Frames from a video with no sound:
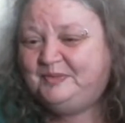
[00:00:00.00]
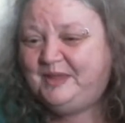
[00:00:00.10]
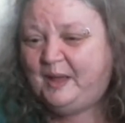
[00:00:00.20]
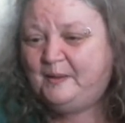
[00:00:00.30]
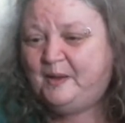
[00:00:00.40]

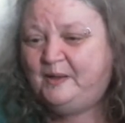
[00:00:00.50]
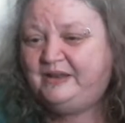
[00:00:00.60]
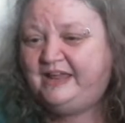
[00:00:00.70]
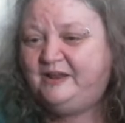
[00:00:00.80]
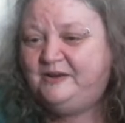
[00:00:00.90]
Yeah,
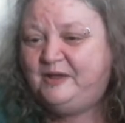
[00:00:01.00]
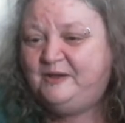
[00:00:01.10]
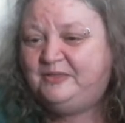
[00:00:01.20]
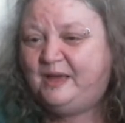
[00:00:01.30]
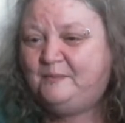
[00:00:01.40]
I'll let her
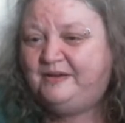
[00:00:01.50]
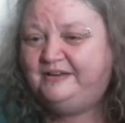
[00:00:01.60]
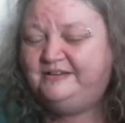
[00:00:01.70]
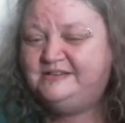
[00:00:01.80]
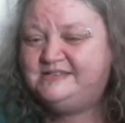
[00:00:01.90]
know that
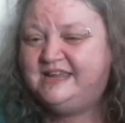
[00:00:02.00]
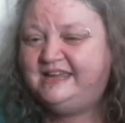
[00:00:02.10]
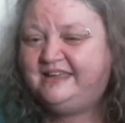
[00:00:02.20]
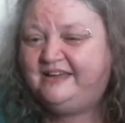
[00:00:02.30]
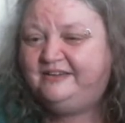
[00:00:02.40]
one.
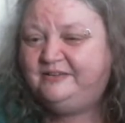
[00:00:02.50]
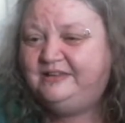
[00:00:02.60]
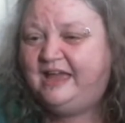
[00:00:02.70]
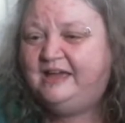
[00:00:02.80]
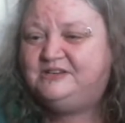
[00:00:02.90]
Seeker,
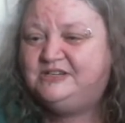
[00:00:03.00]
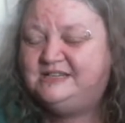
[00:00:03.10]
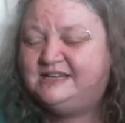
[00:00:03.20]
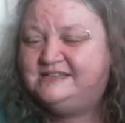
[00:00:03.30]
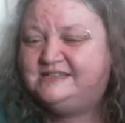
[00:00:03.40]
yeah,
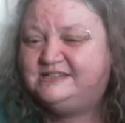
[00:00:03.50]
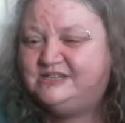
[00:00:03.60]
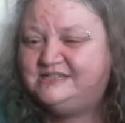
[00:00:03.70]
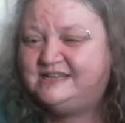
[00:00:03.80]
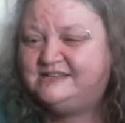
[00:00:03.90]
she does.
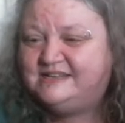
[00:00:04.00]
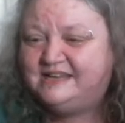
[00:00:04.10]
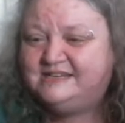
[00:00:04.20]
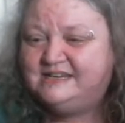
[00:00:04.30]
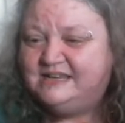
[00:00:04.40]
She sounds
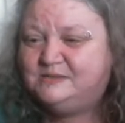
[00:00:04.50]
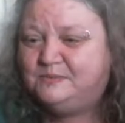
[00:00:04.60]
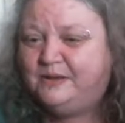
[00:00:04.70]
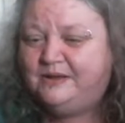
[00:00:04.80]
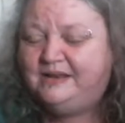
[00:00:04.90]
like Denise
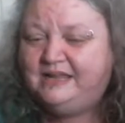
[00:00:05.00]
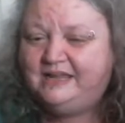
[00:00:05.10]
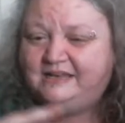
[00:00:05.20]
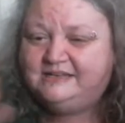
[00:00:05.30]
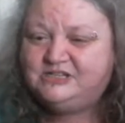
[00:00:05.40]
will only
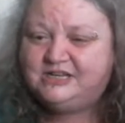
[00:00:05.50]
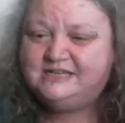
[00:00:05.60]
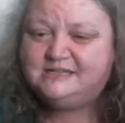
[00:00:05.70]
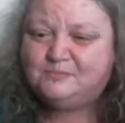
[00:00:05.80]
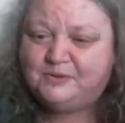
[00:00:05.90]
eat
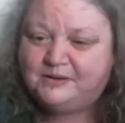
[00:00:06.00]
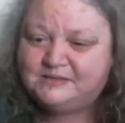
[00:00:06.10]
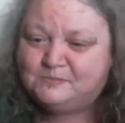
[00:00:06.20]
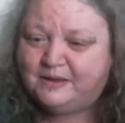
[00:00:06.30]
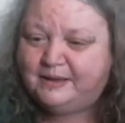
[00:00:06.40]
cheese that
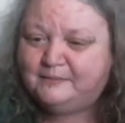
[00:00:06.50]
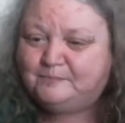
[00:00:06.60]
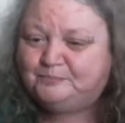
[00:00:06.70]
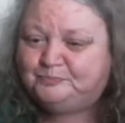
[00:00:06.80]
bikes back.